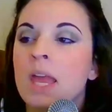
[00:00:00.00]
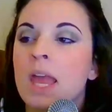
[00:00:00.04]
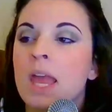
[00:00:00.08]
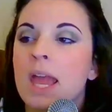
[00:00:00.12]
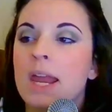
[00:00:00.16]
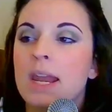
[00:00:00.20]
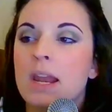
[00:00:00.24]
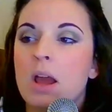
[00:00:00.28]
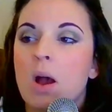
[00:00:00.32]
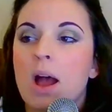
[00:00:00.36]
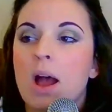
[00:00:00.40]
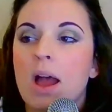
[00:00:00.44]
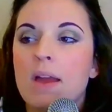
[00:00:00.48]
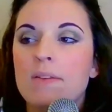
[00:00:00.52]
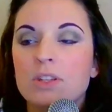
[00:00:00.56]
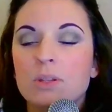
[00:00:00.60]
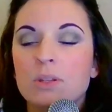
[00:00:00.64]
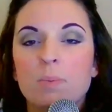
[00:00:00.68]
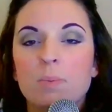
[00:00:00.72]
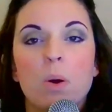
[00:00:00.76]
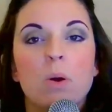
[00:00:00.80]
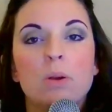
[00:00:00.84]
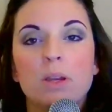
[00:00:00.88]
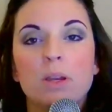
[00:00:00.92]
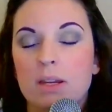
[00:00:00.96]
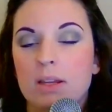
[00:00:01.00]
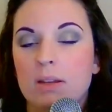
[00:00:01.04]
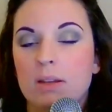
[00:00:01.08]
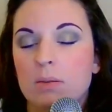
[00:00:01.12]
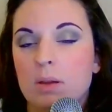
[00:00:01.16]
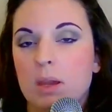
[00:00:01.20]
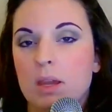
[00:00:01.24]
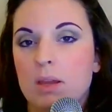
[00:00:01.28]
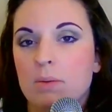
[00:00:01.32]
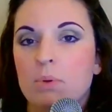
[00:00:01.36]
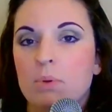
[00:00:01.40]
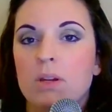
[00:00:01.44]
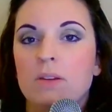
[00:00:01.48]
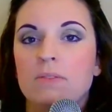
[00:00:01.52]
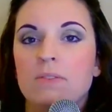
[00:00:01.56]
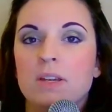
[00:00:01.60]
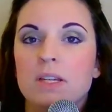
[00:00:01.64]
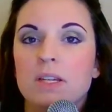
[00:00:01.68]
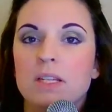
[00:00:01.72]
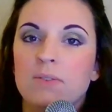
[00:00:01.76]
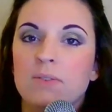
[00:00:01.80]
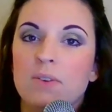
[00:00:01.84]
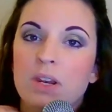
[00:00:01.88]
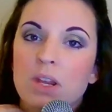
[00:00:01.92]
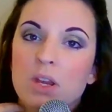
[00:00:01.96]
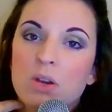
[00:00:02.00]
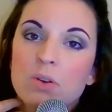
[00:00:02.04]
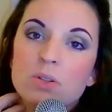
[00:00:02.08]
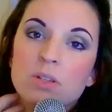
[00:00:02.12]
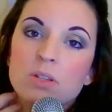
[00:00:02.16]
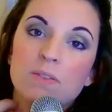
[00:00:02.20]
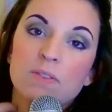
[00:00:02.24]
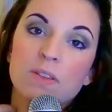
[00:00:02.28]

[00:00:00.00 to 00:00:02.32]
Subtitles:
And now I've spoken in previous videos